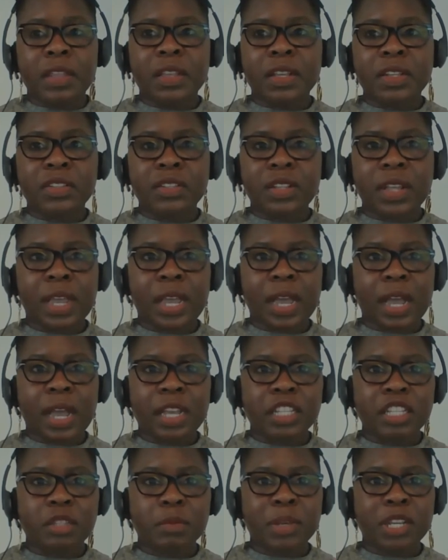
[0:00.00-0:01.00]
they say I
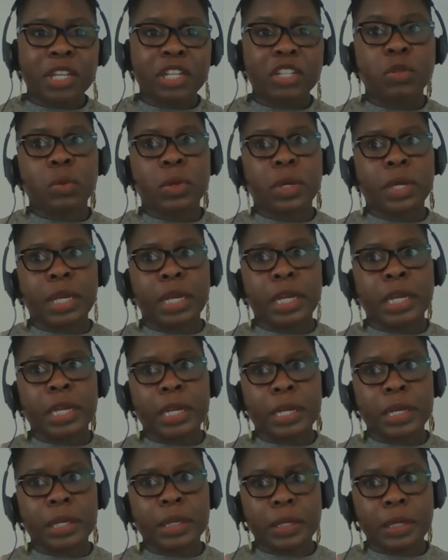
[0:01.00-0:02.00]
speak
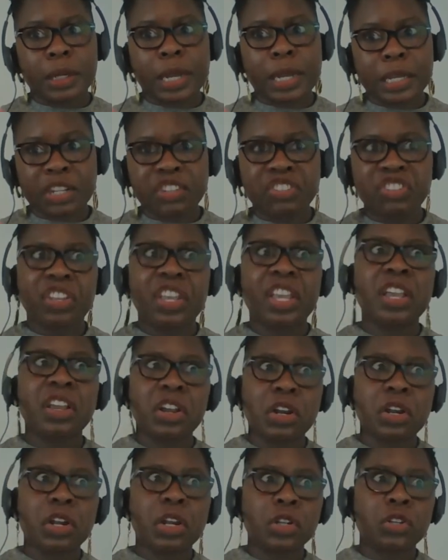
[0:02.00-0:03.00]
Swahili like it's
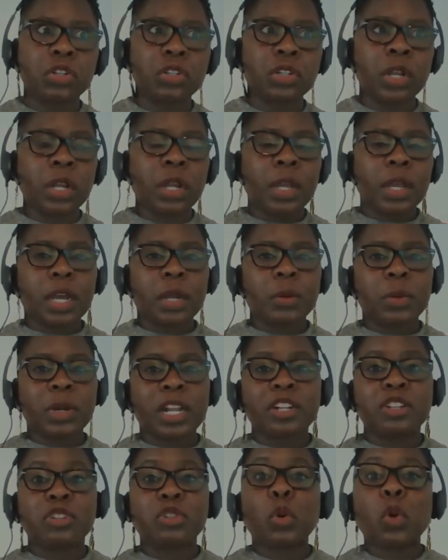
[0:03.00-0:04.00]
English. And when
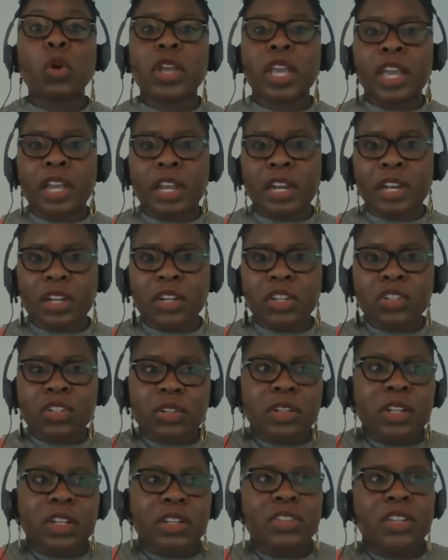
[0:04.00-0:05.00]
I talk
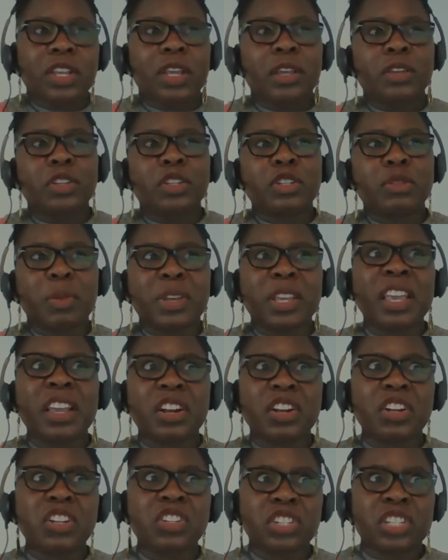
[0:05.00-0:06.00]
English, they say you speak
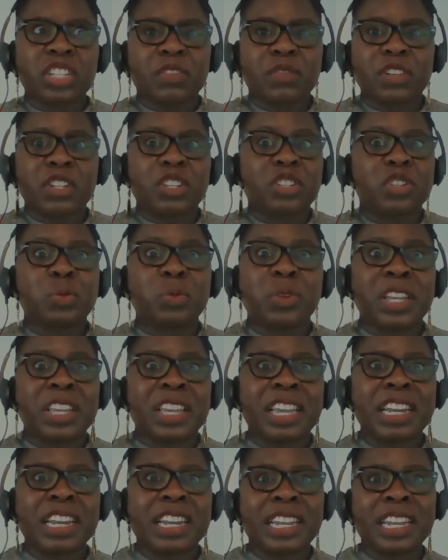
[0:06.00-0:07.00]
English as if it's
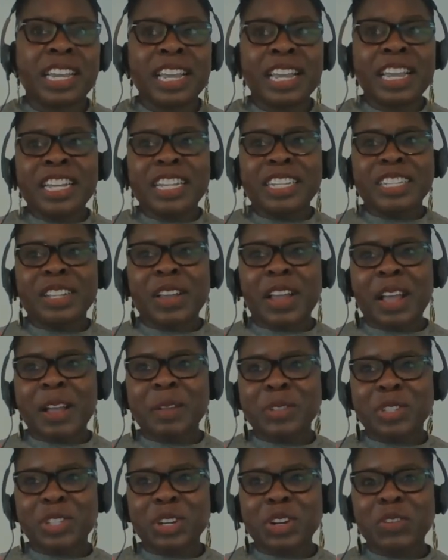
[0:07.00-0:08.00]
Swahili. So
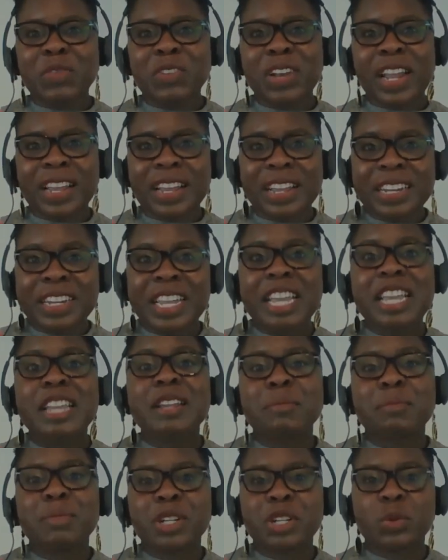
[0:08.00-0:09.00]
I'm sort of like an
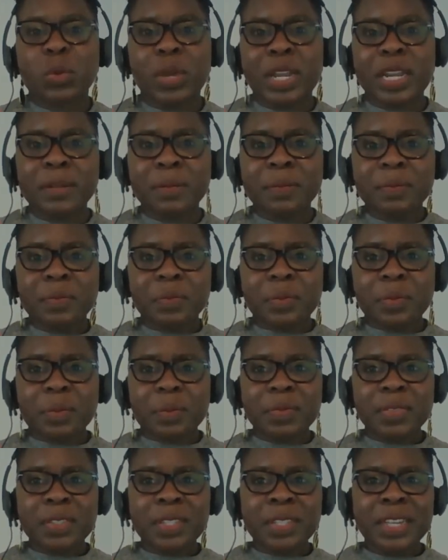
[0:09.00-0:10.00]
in between
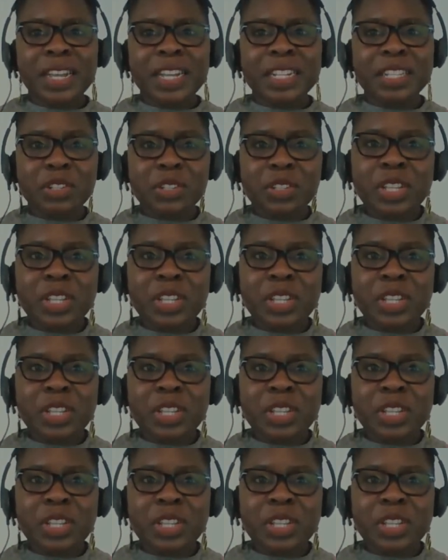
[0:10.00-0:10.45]
and so